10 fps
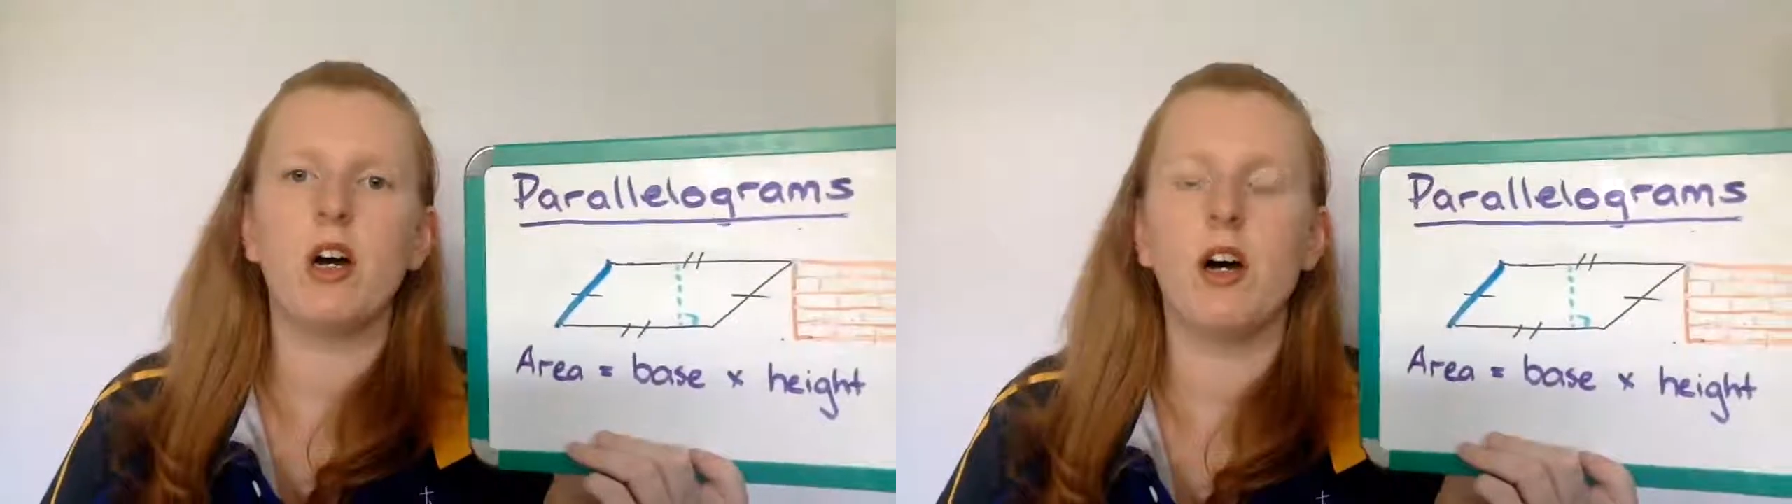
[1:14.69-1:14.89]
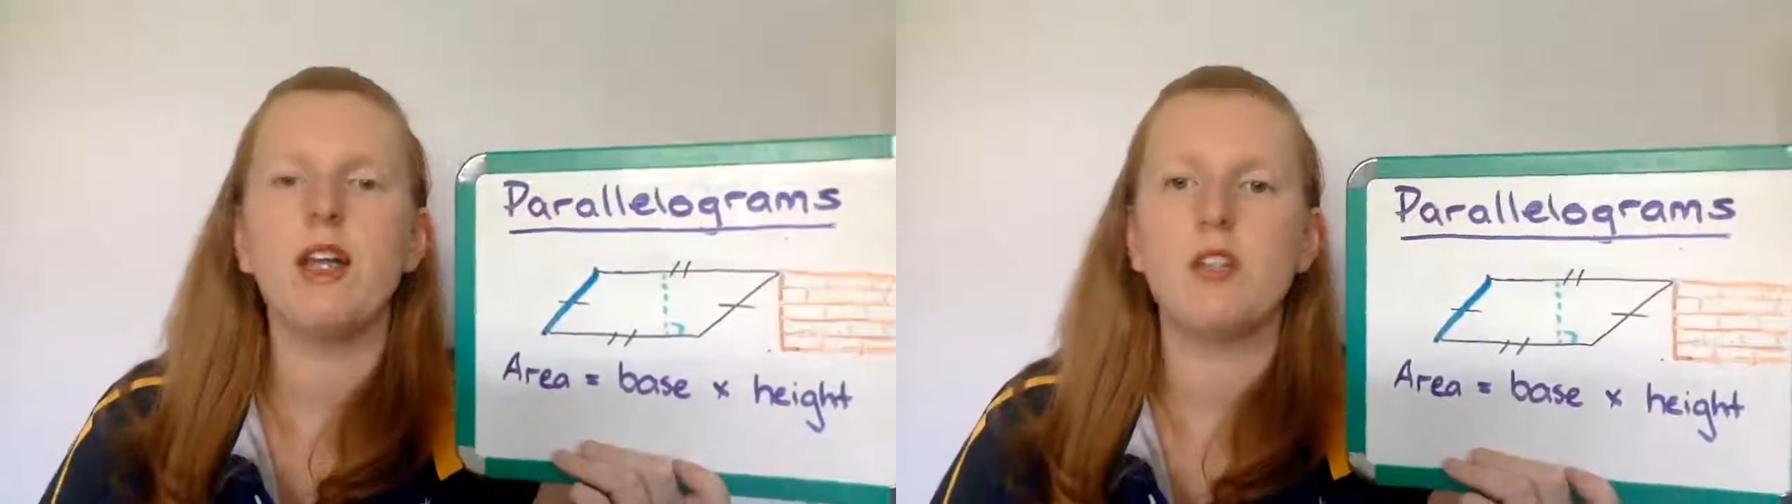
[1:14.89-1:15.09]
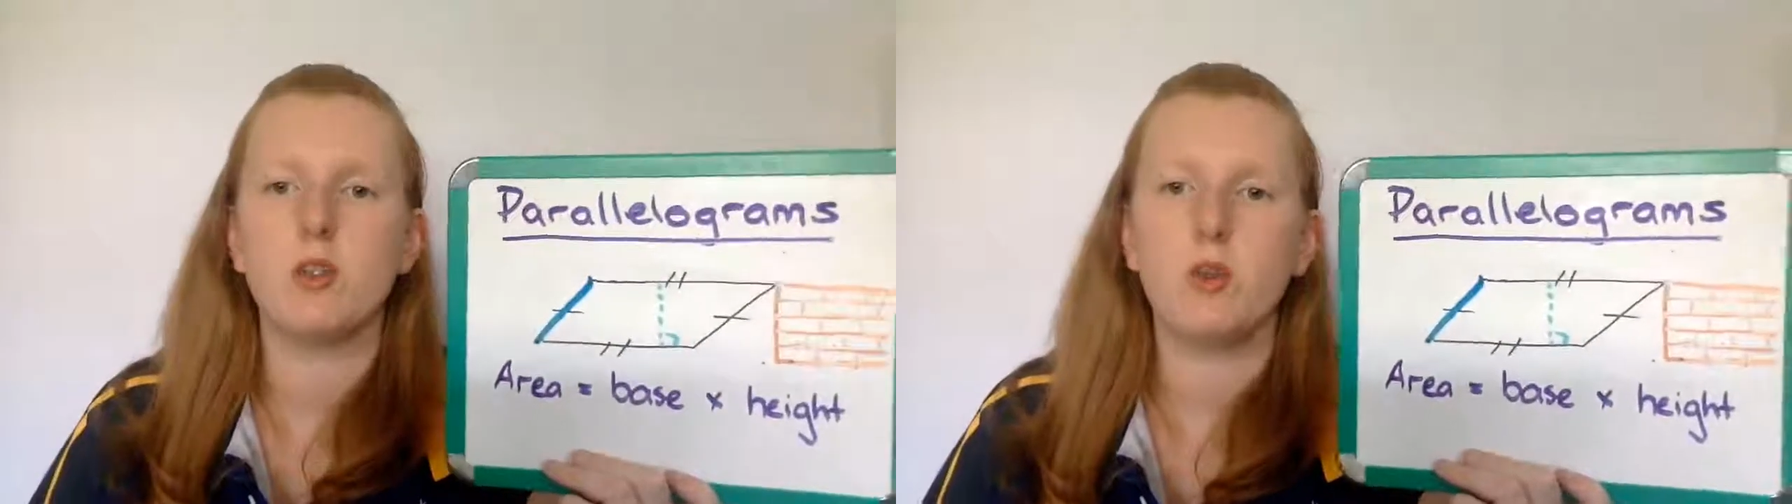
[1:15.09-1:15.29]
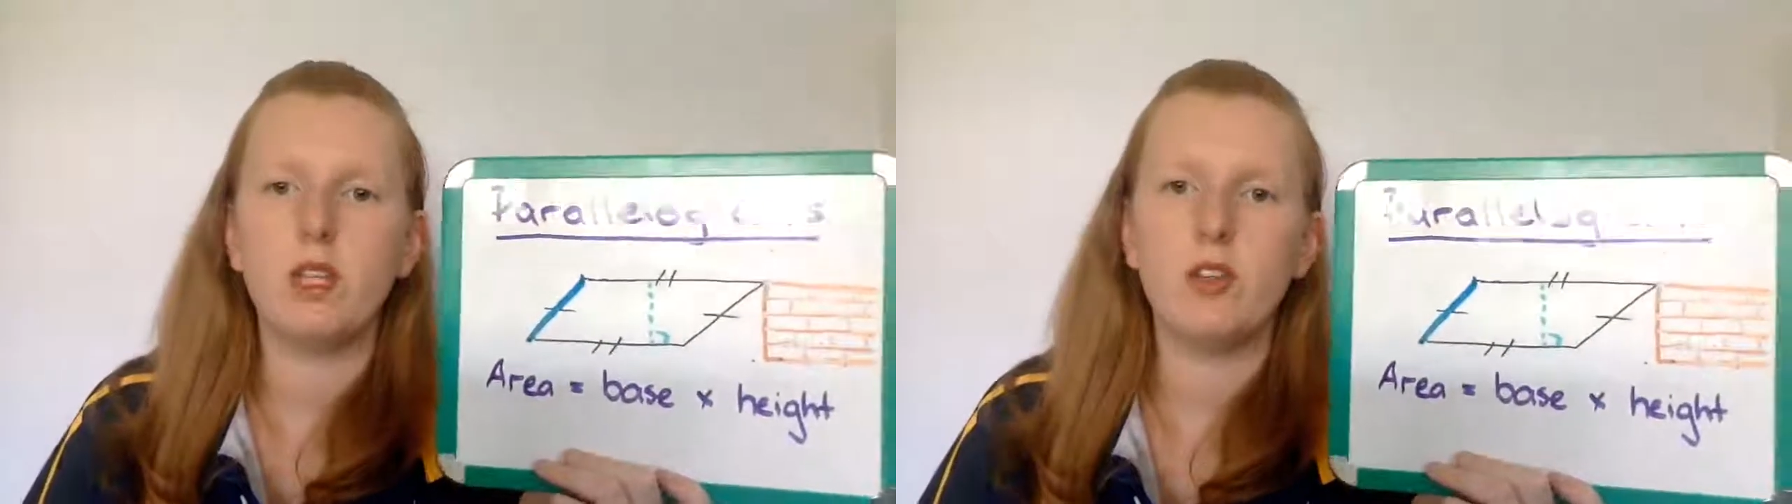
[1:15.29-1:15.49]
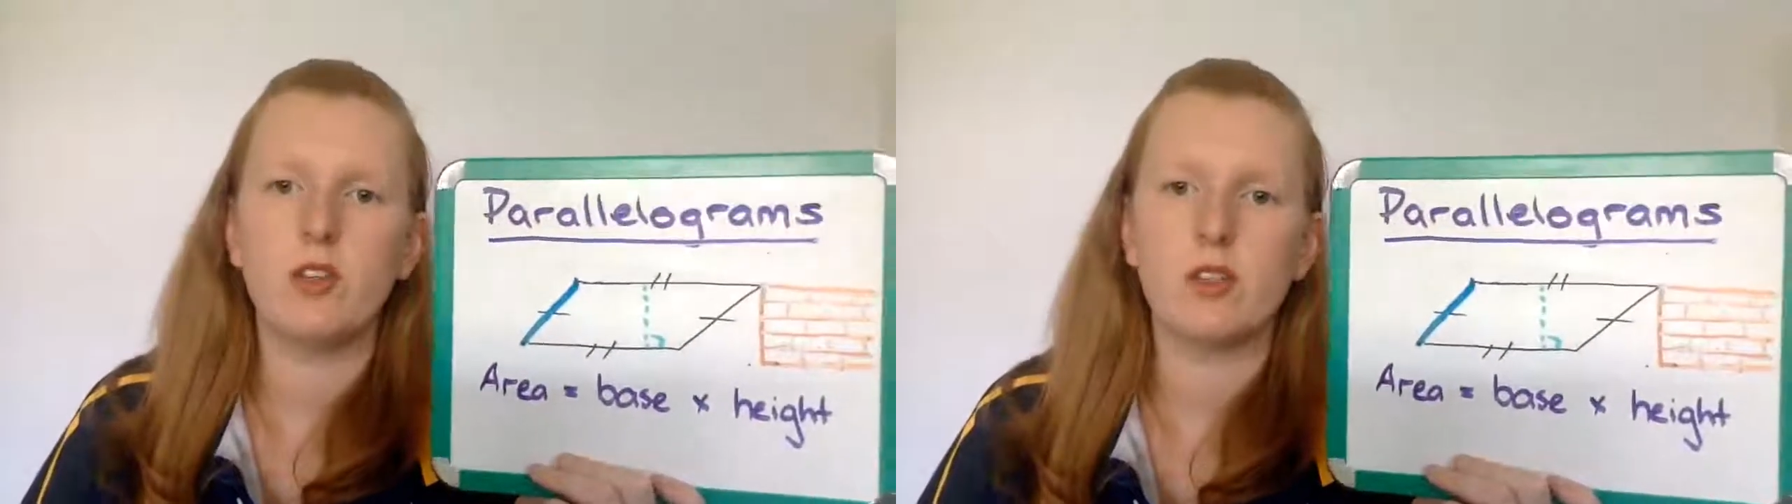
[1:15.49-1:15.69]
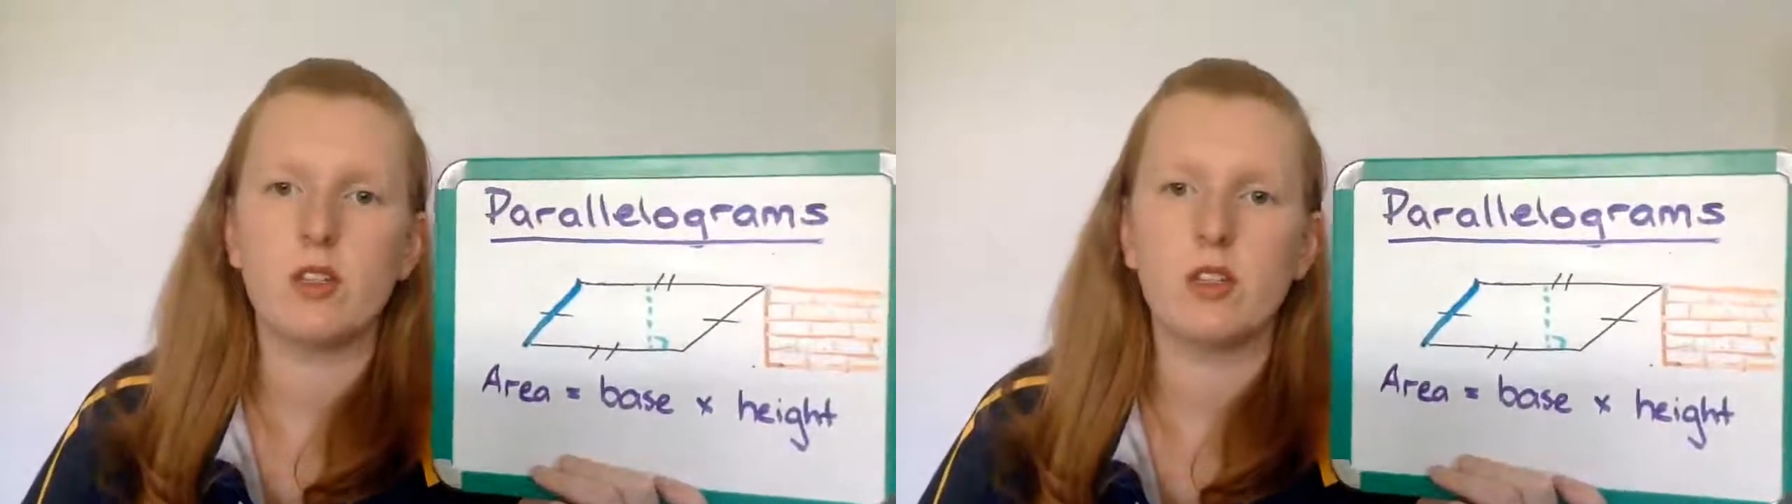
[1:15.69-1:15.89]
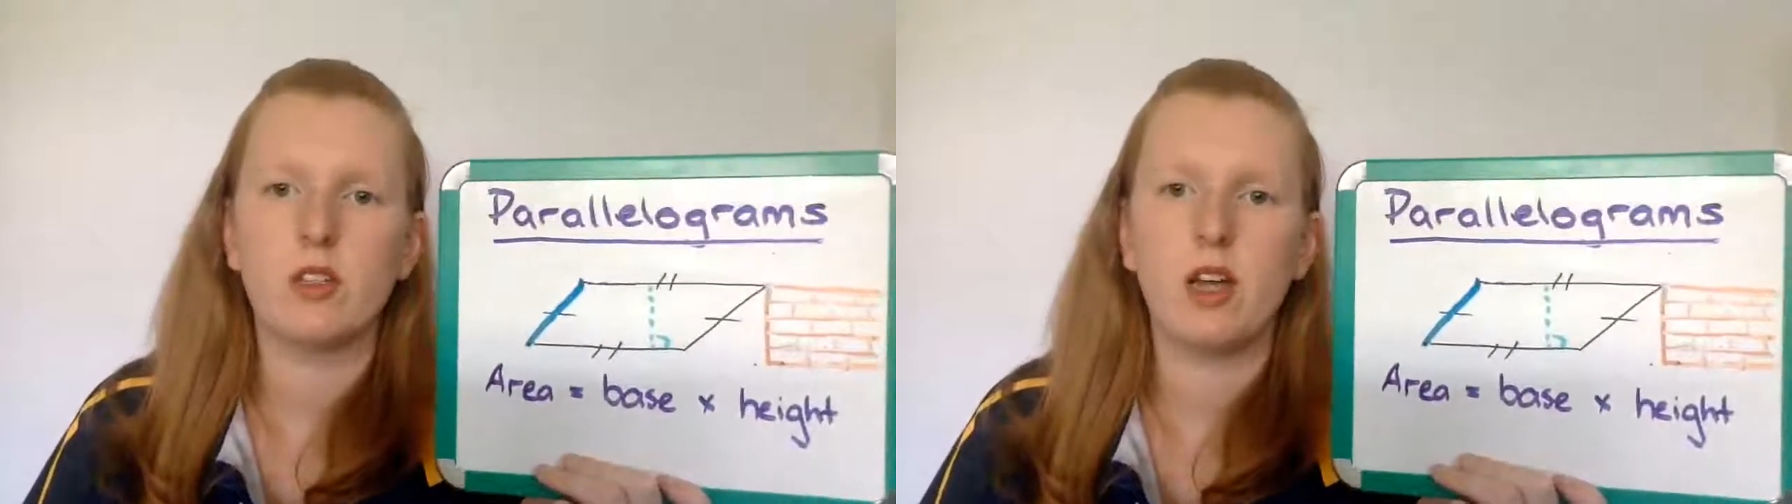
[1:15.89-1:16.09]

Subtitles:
height do we use?